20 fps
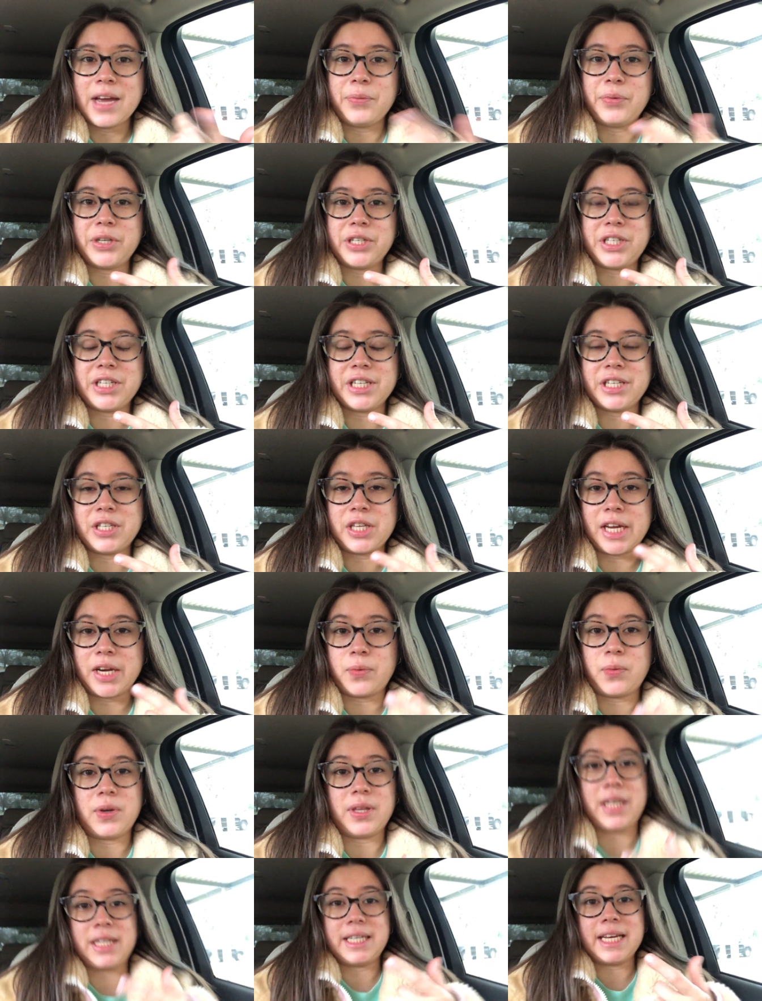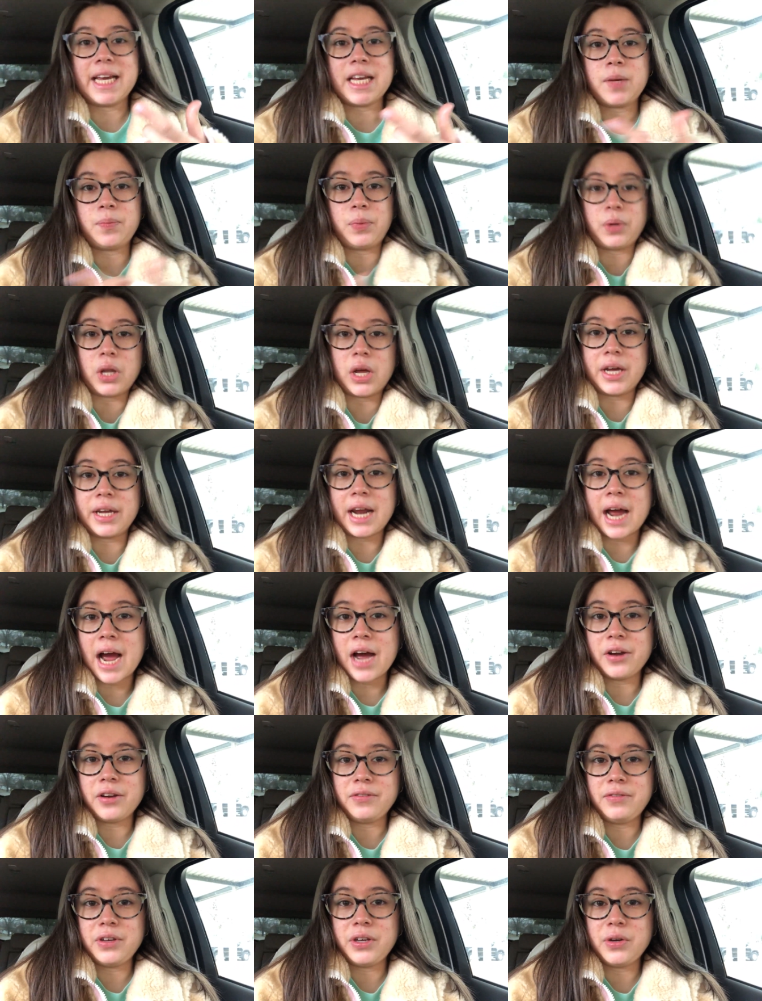which is like where they take blood
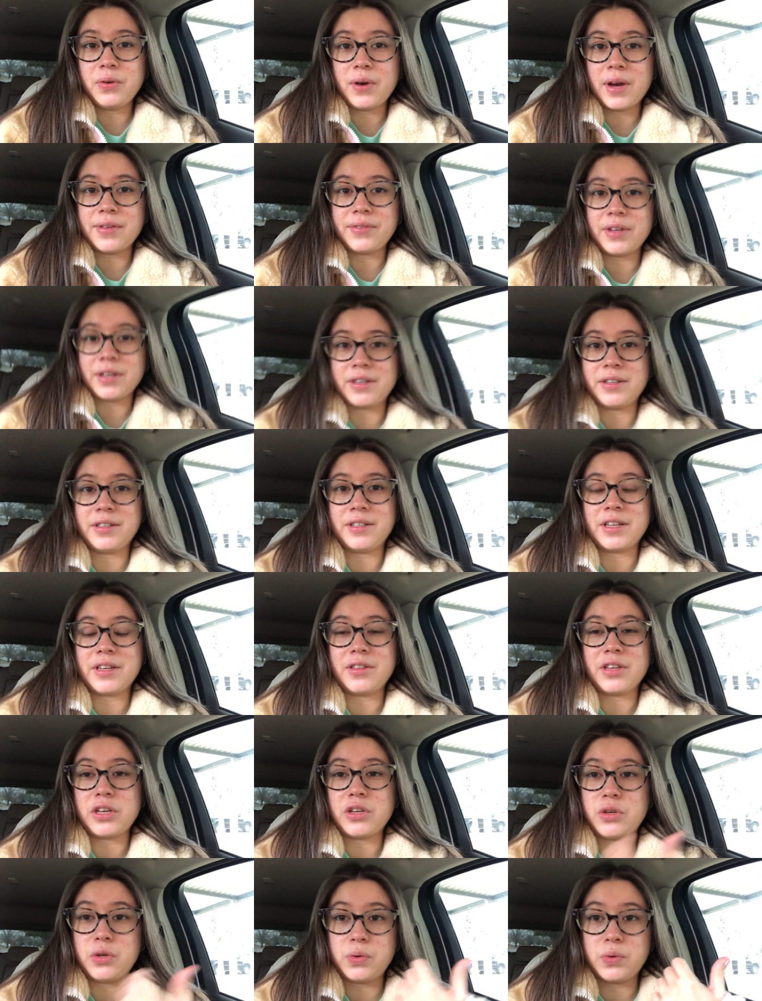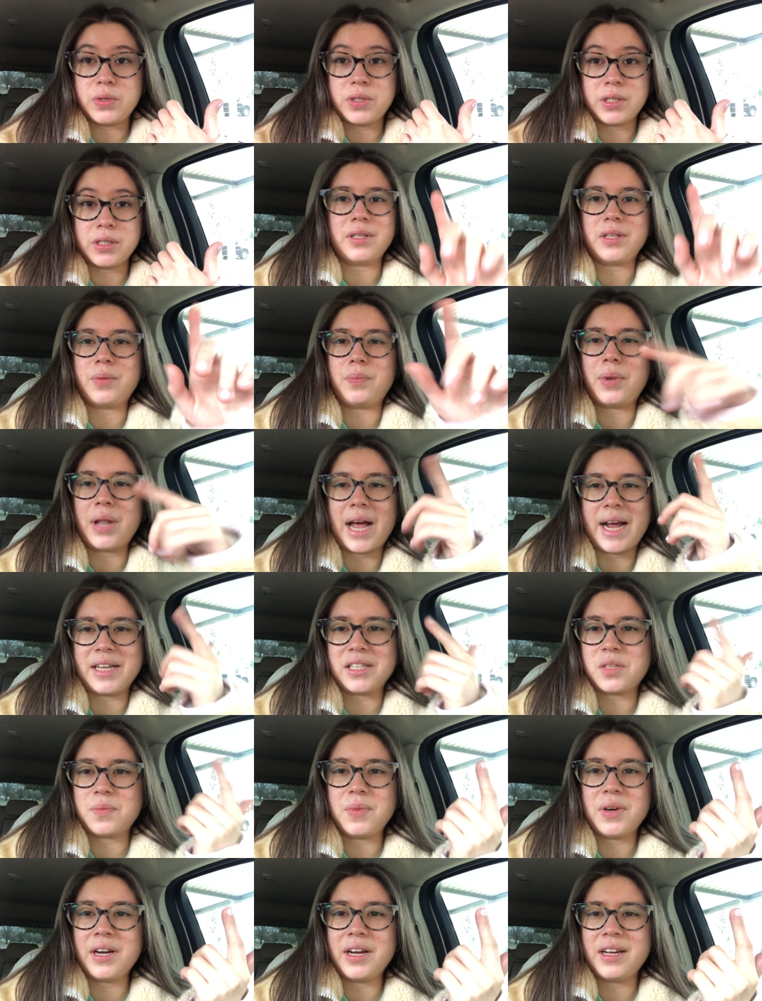out of you and then they use the
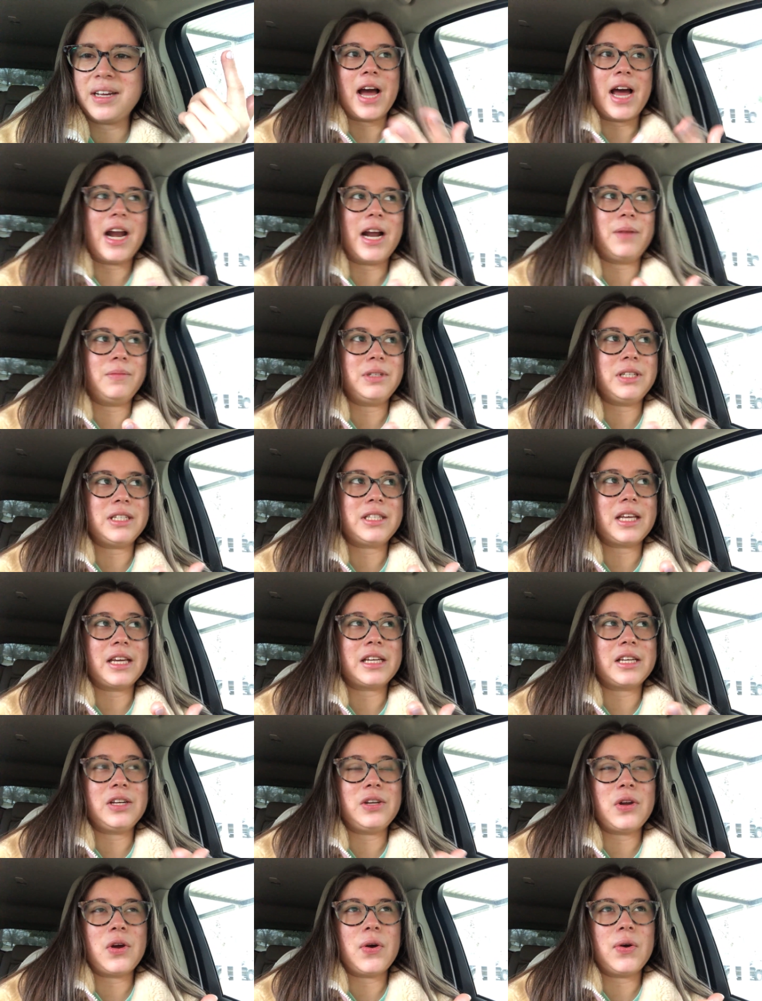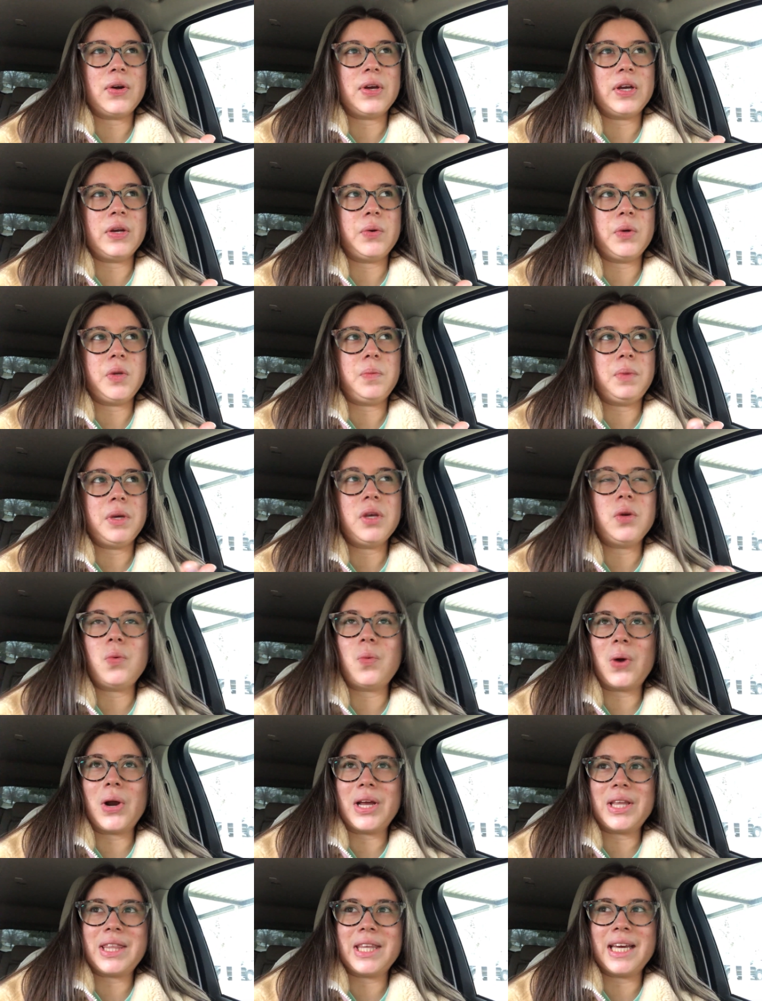plasma. And I'm just like, you know, it would be
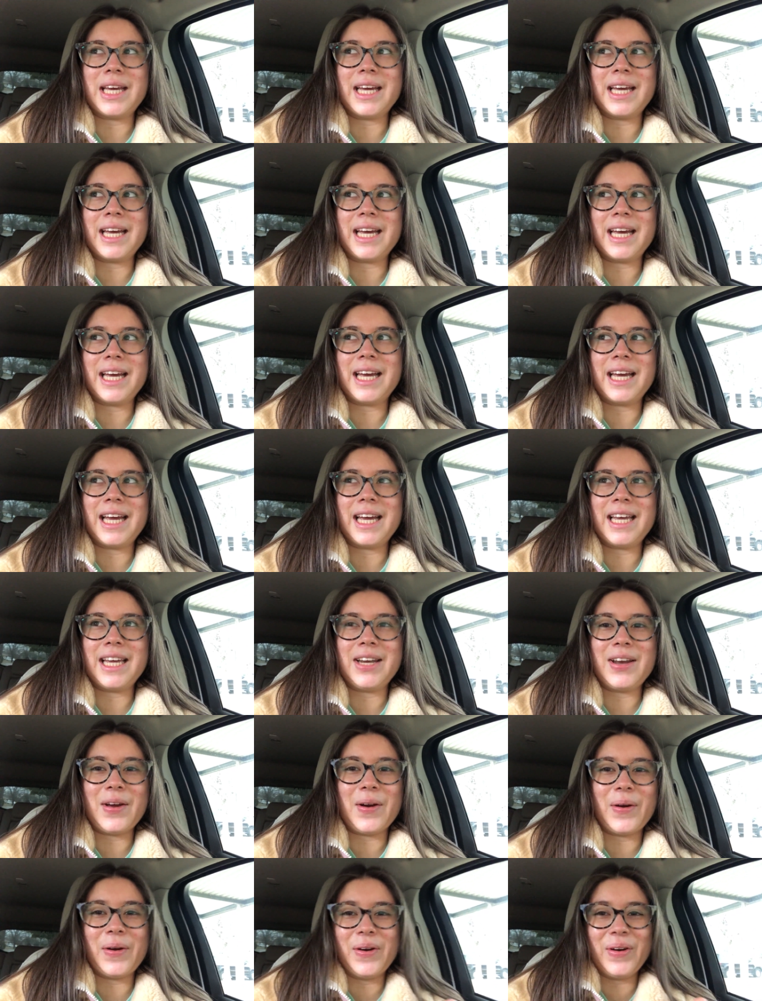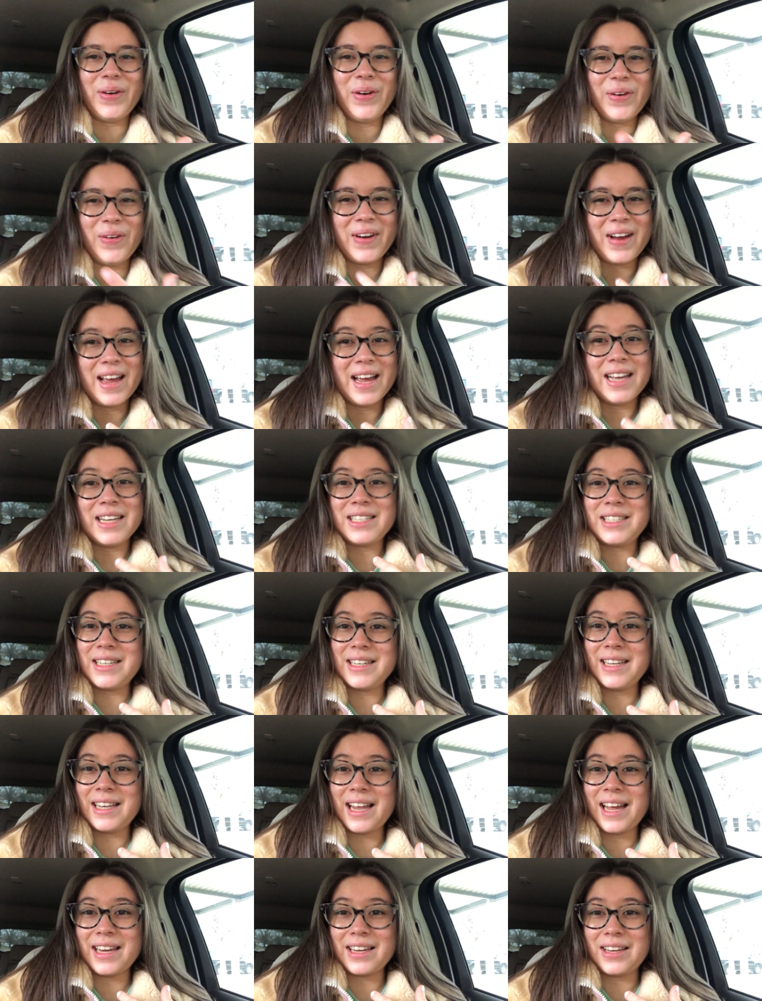worth it, you know,
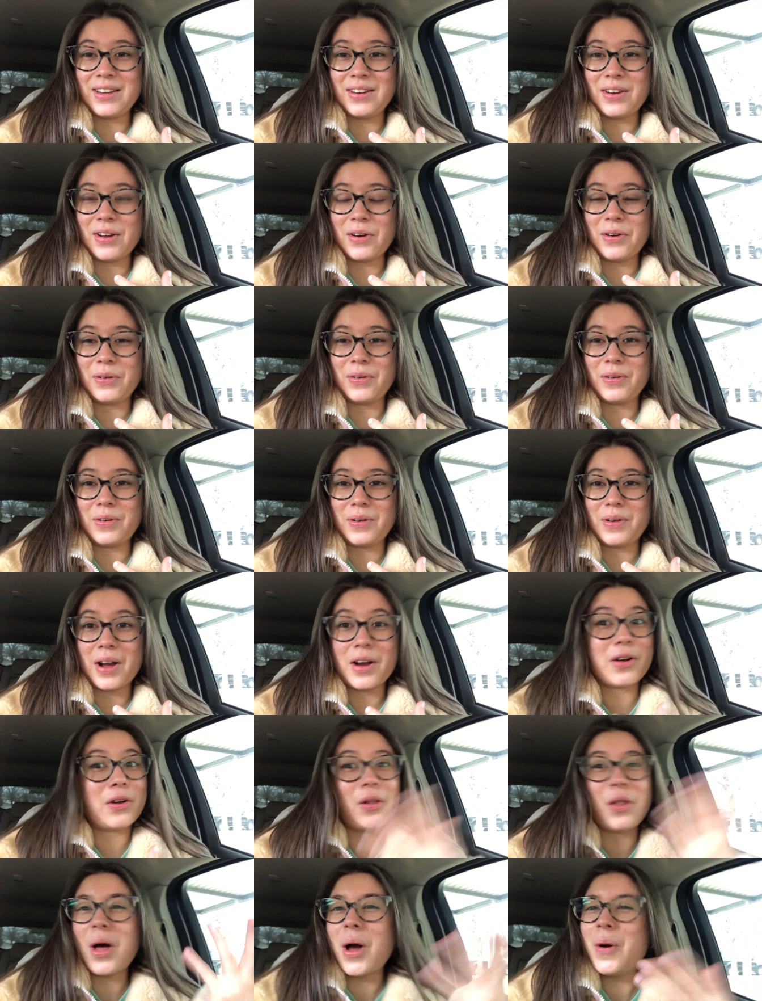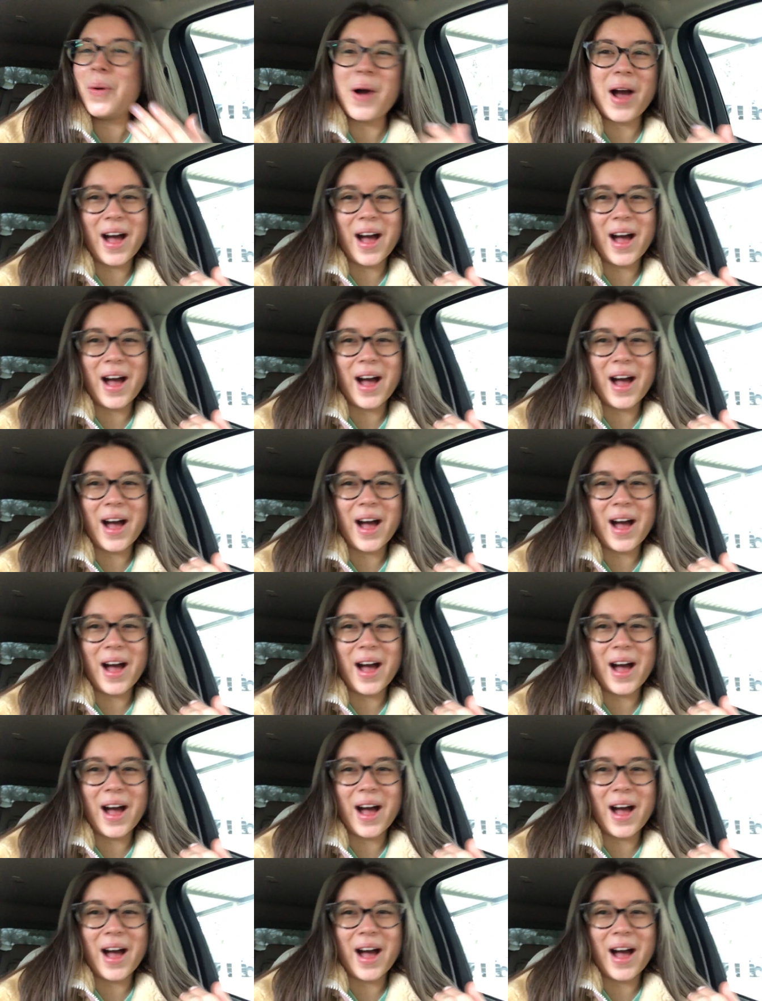to like, you know, glow